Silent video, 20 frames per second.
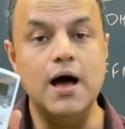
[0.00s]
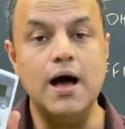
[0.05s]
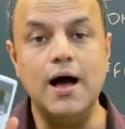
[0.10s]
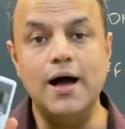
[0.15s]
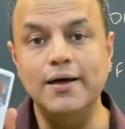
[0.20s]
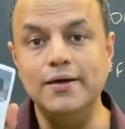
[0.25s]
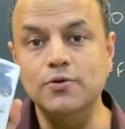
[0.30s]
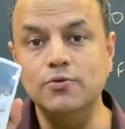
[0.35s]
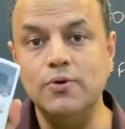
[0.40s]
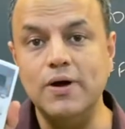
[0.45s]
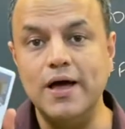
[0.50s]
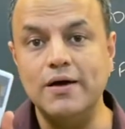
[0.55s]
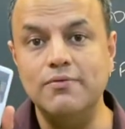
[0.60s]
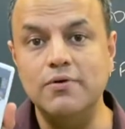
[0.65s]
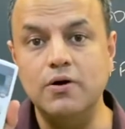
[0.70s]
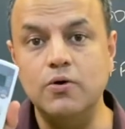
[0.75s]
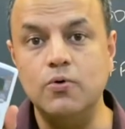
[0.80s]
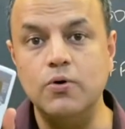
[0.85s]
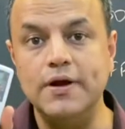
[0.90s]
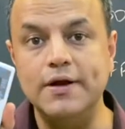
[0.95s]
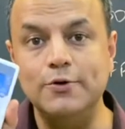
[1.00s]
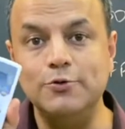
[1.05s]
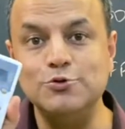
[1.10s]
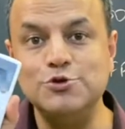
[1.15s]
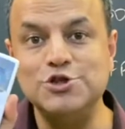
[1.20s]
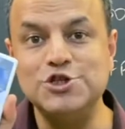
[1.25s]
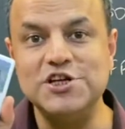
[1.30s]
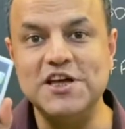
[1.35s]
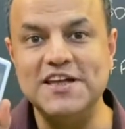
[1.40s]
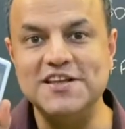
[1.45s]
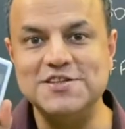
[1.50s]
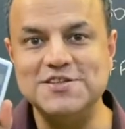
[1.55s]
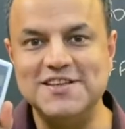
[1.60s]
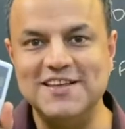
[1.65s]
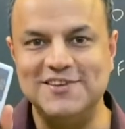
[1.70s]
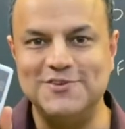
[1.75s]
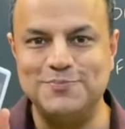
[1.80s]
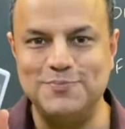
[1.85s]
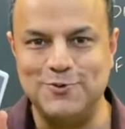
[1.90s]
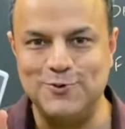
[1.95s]
Are you ever going to change
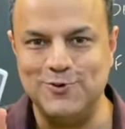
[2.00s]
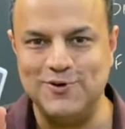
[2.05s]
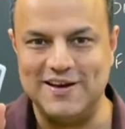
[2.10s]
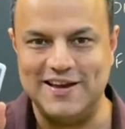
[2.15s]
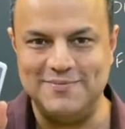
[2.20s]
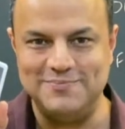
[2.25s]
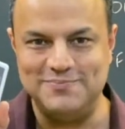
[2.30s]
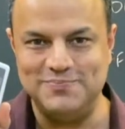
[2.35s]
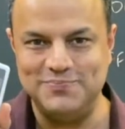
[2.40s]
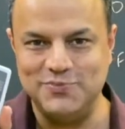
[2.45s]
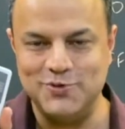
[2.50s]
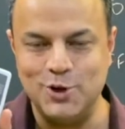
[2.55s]
this program?